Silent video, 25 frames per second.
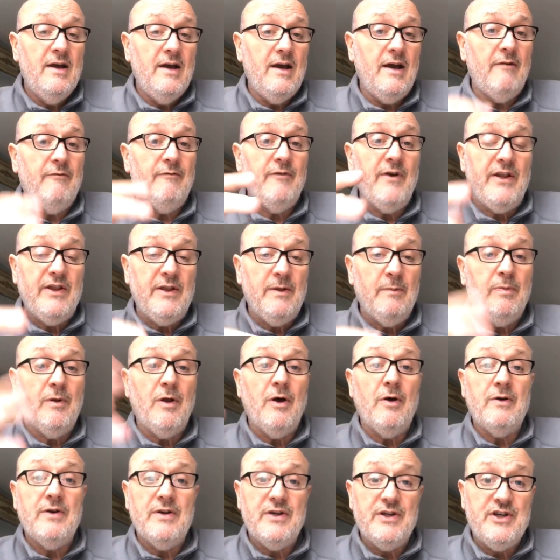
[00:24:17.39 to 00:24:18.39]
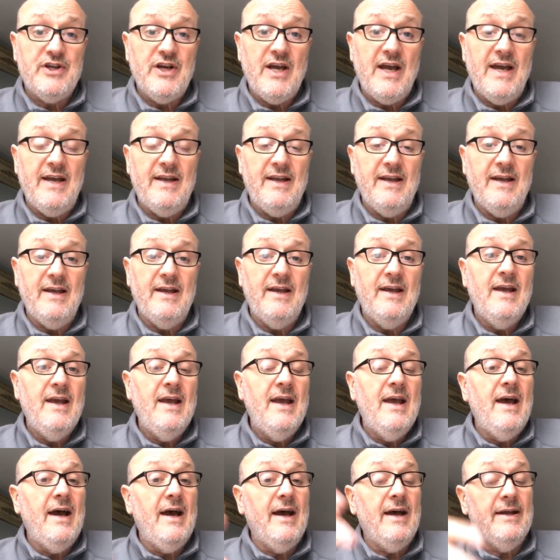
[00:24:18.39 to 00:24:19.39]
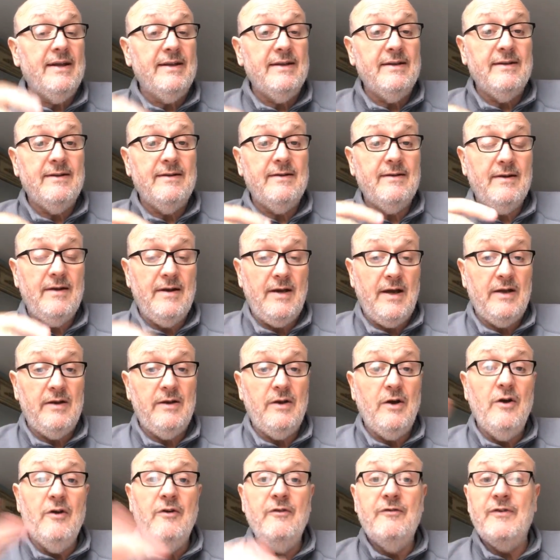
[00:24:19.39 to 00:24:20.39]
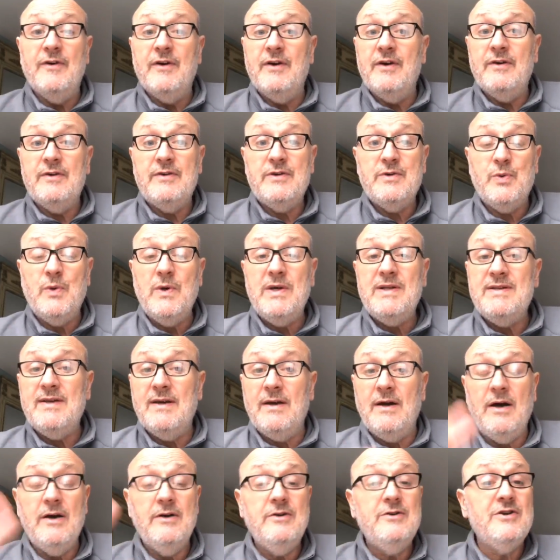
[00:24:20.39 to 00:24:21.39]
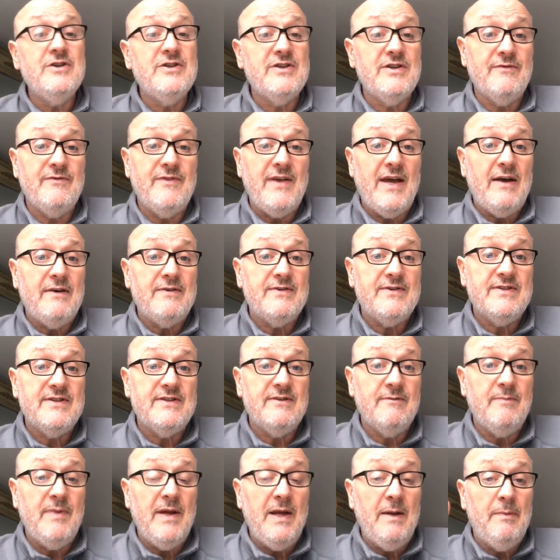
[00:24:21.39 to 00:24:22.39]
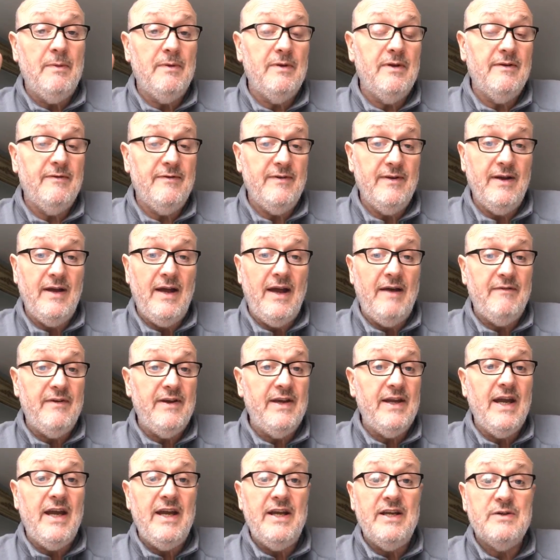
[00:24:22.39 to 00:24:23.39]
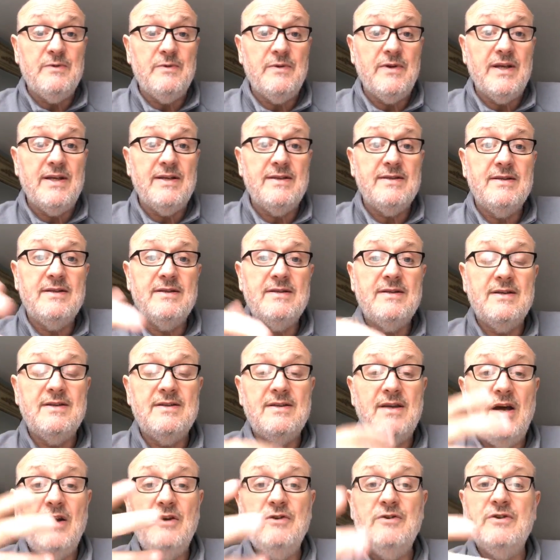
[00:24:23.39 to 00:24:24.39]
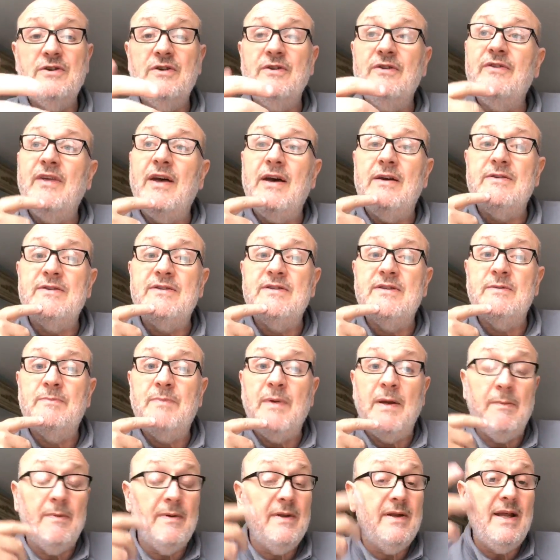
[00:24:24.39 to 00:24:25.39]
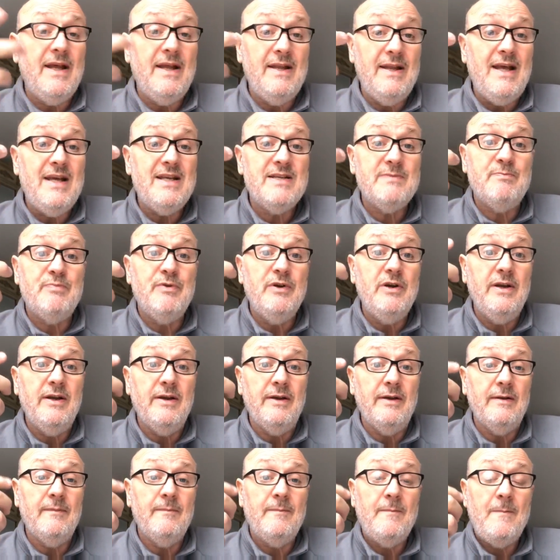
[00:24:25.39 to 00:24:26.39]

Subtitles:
read the blog and shared it, and over Twitter, hundreds of thousands of people have engaged with this. So it's hundreds of thousands of people, and that's brilliant.